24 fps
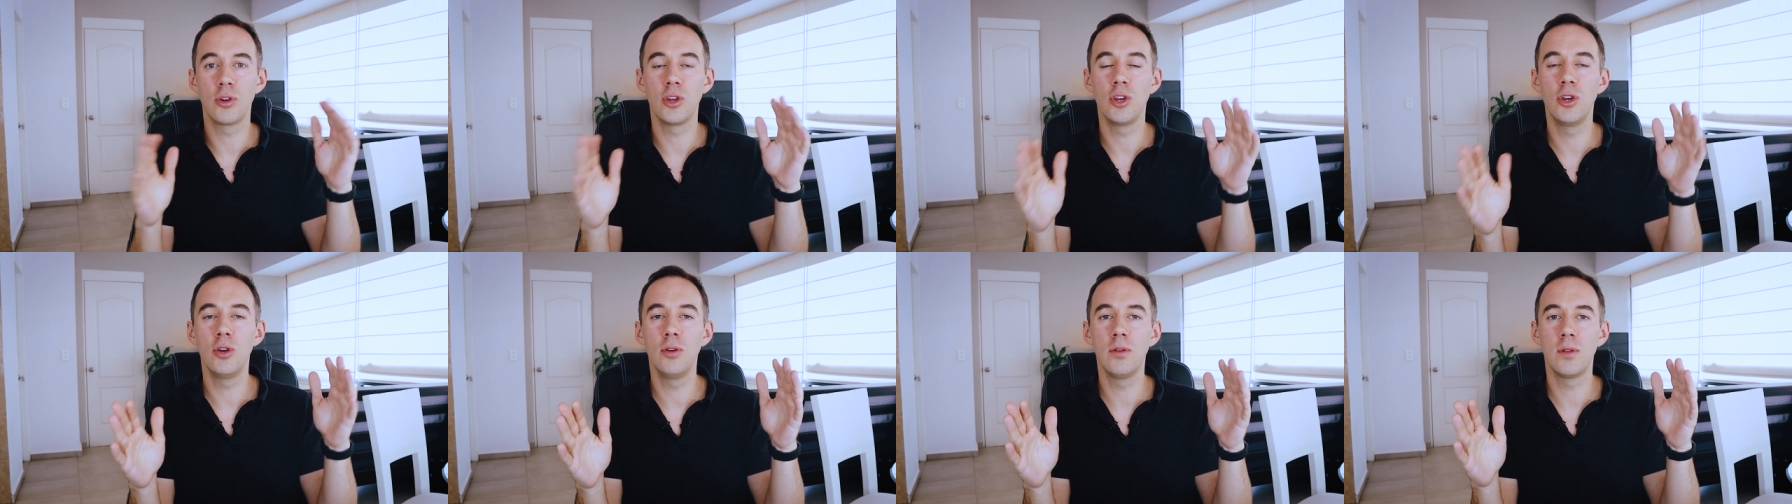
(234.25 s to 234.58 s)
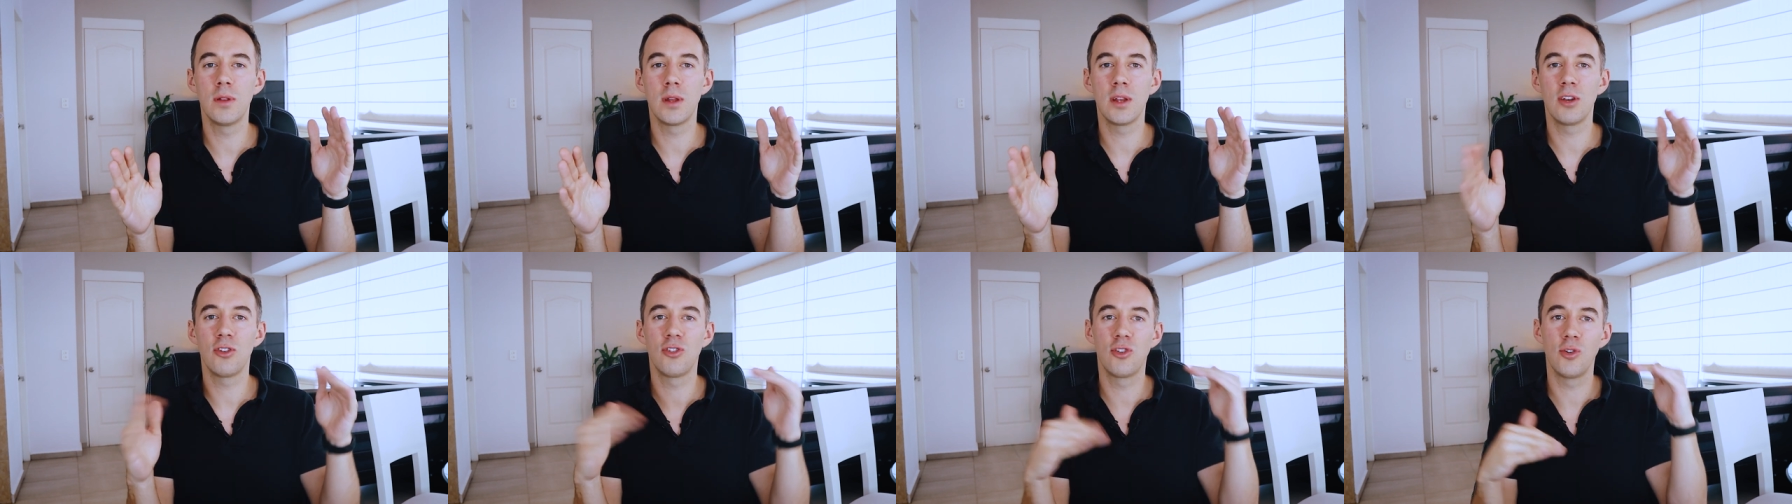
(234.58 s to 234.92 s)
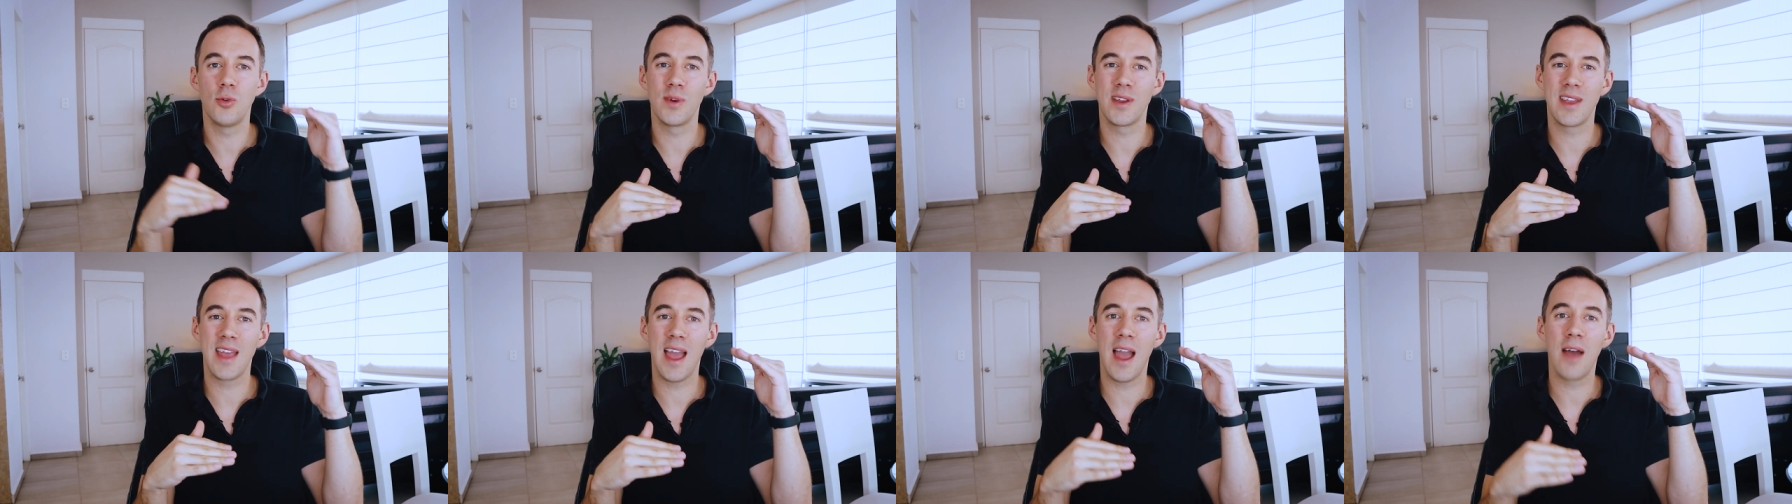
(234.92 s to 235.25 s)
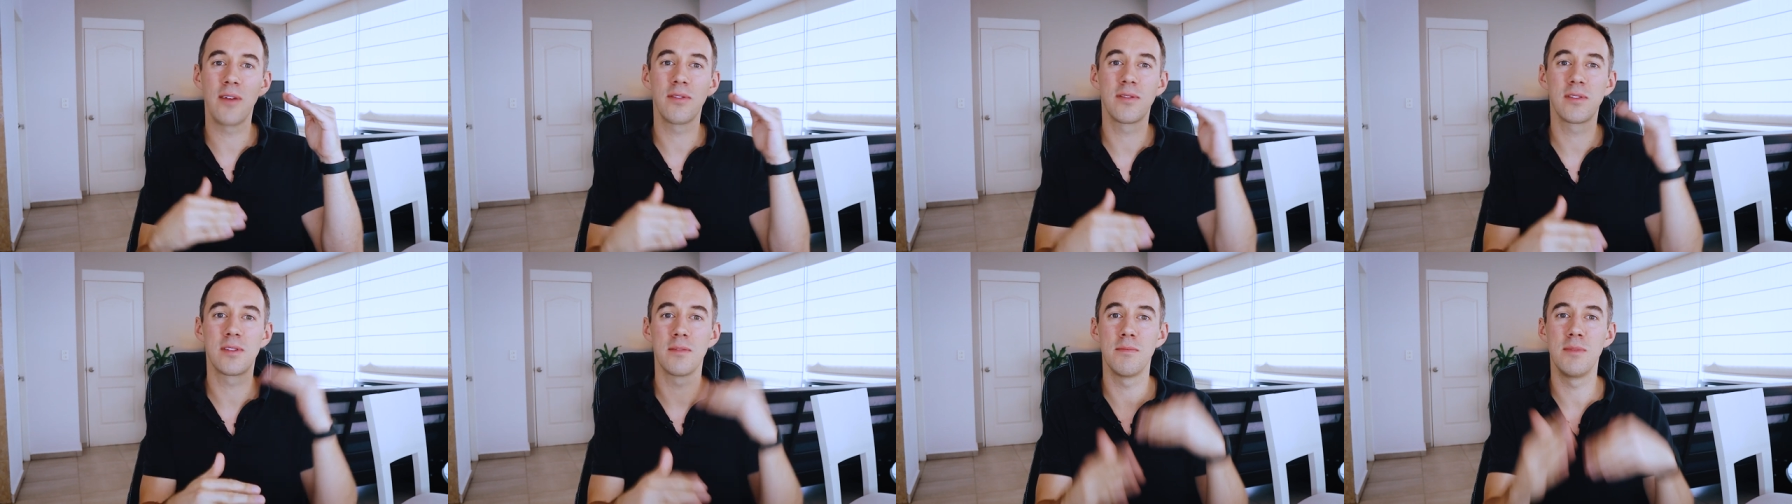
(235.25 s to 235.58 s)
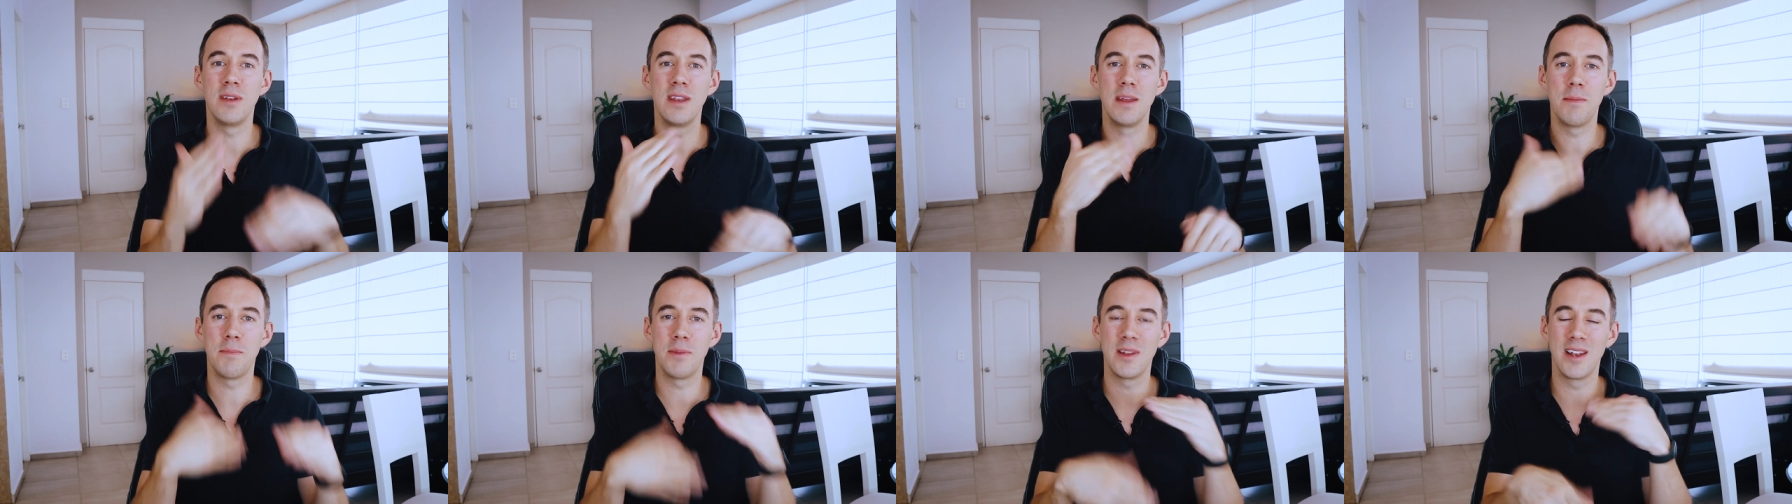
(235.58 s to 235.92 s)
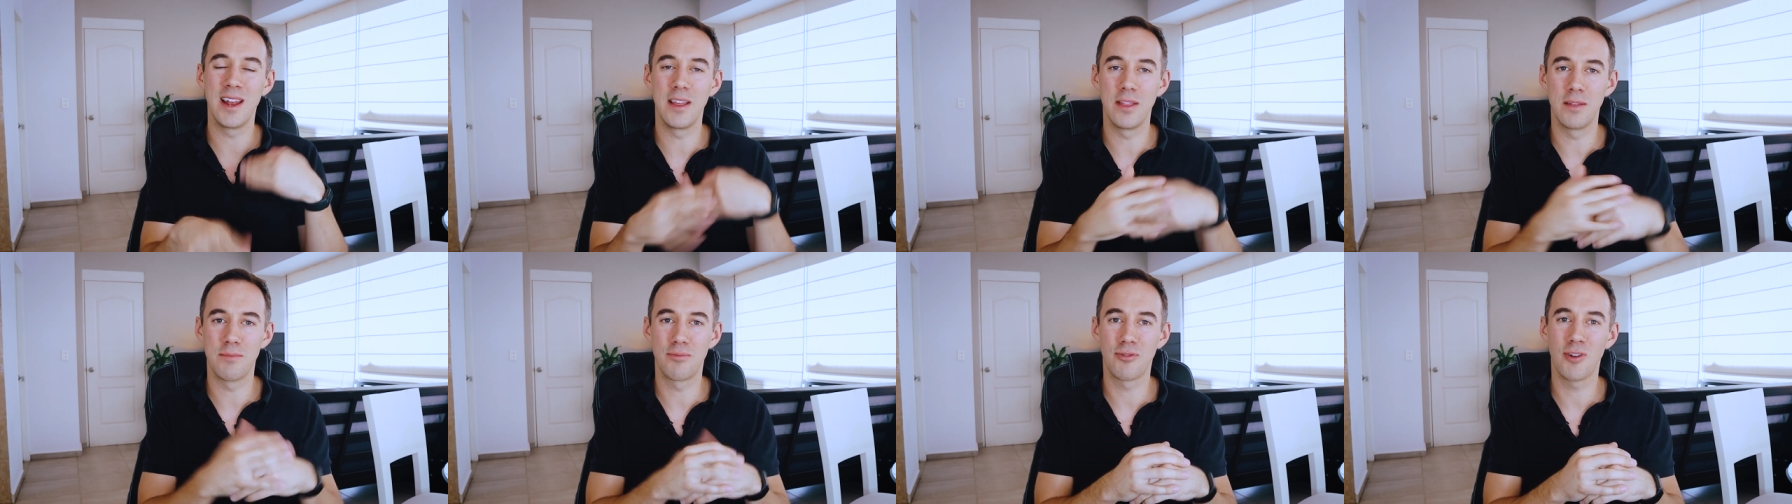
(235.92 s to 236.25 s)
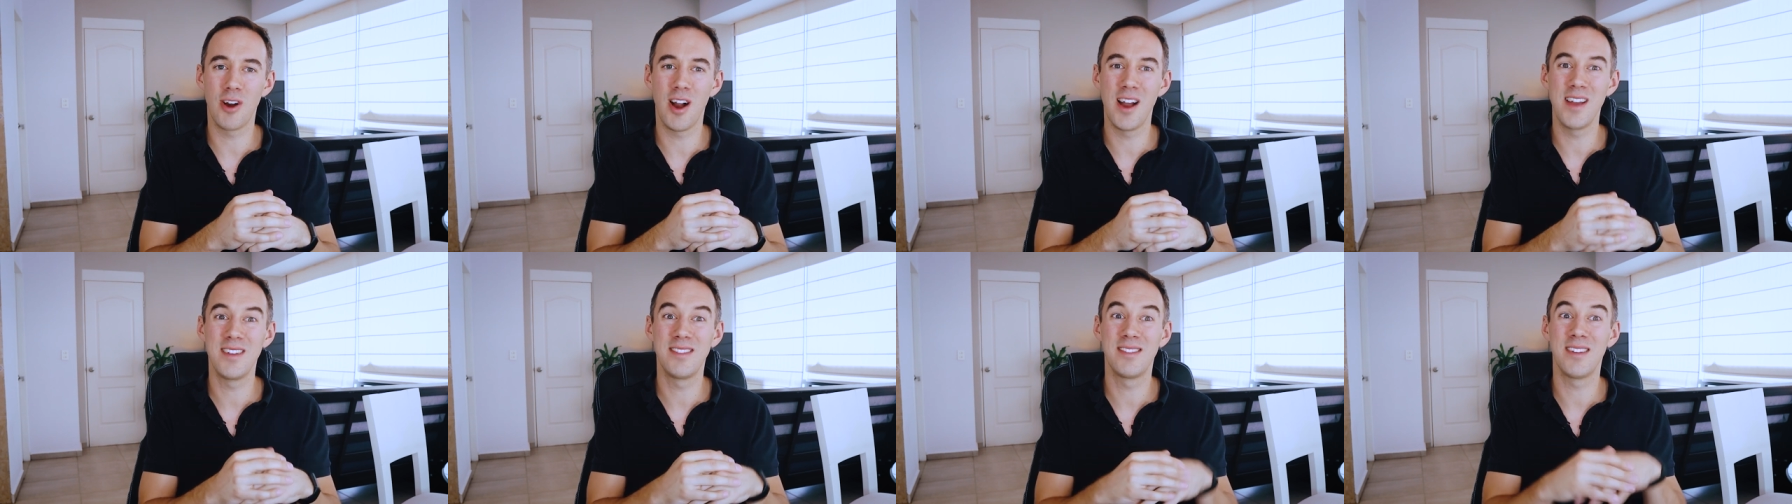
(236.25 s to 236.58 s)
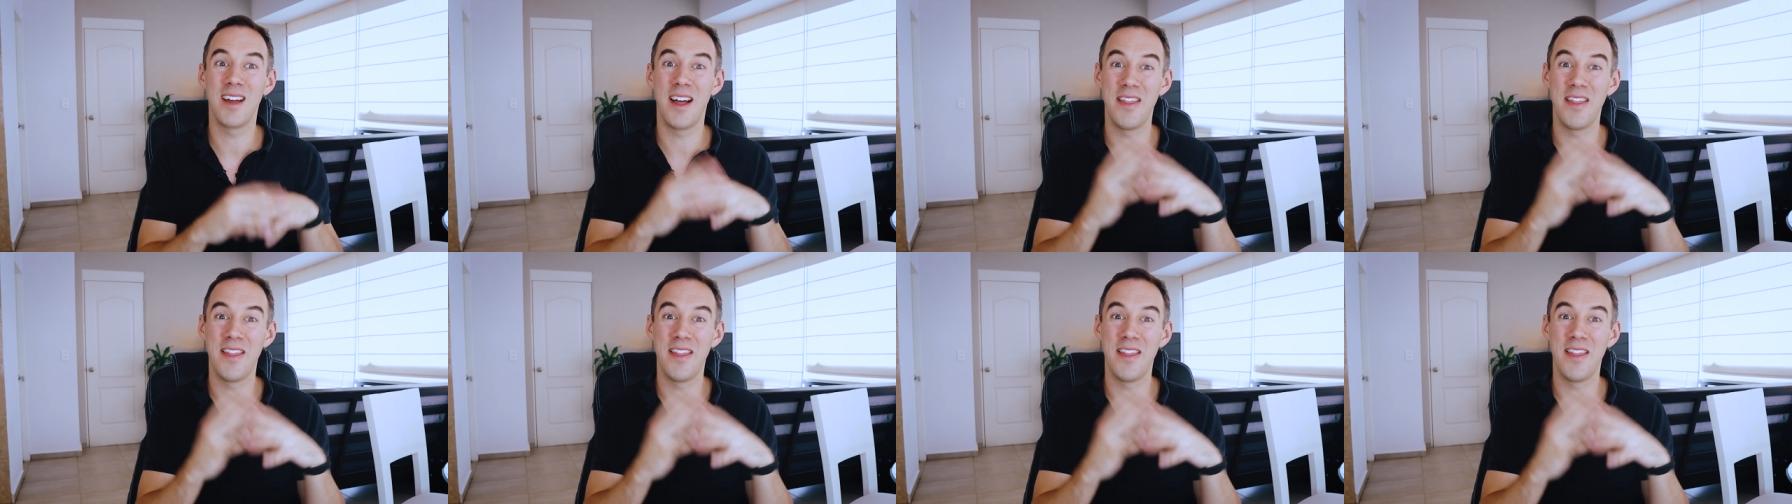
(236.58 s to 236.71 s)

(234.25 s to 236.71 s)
using two accounts to manipulate the price.